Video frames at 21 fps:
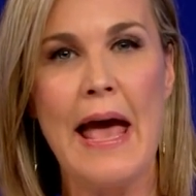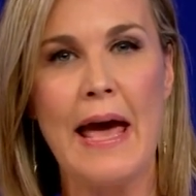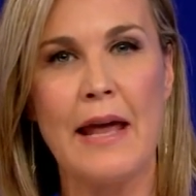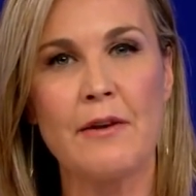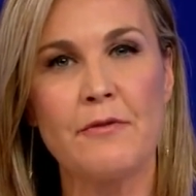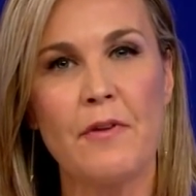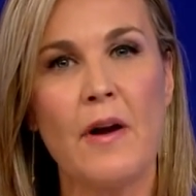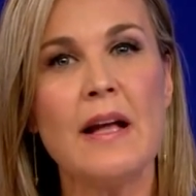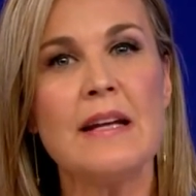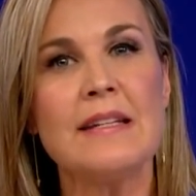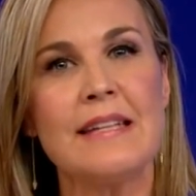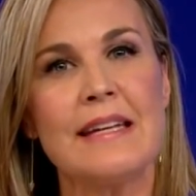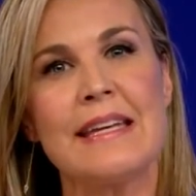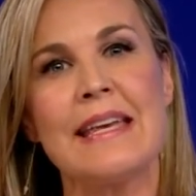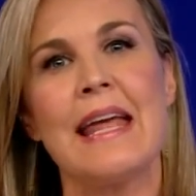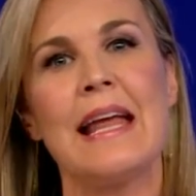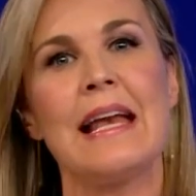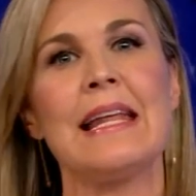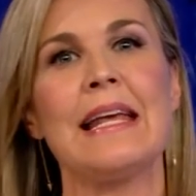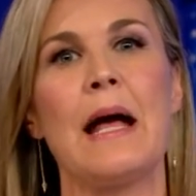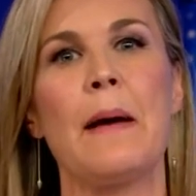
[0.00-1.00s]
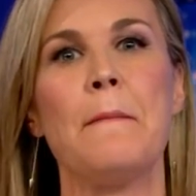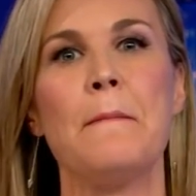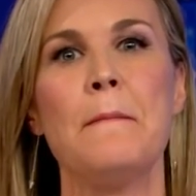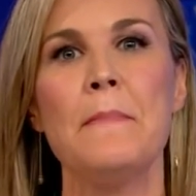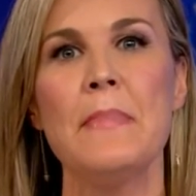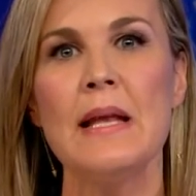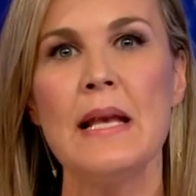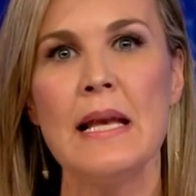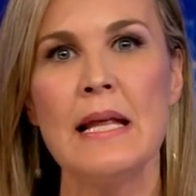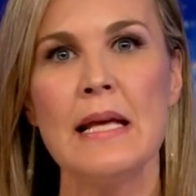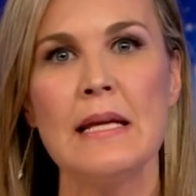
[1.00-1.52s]
and it finds that nearly a
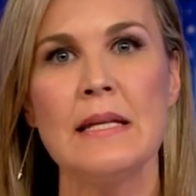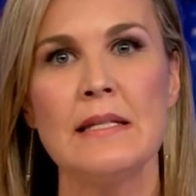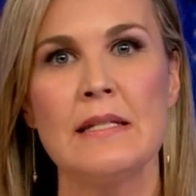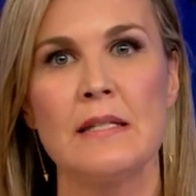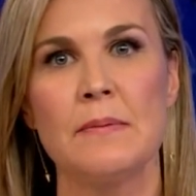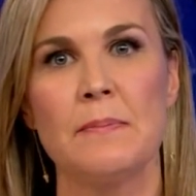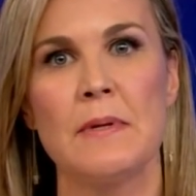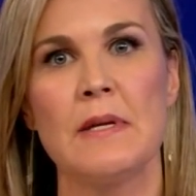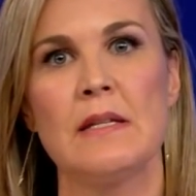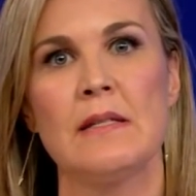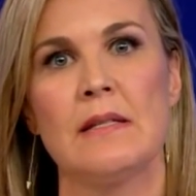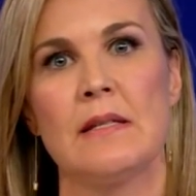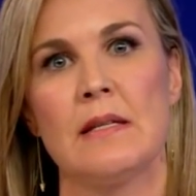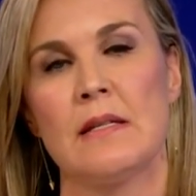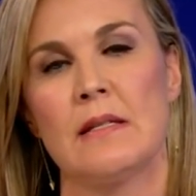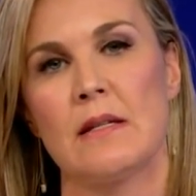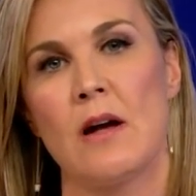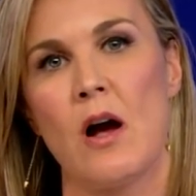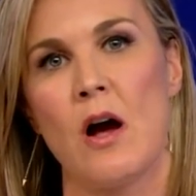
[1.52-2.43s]
million species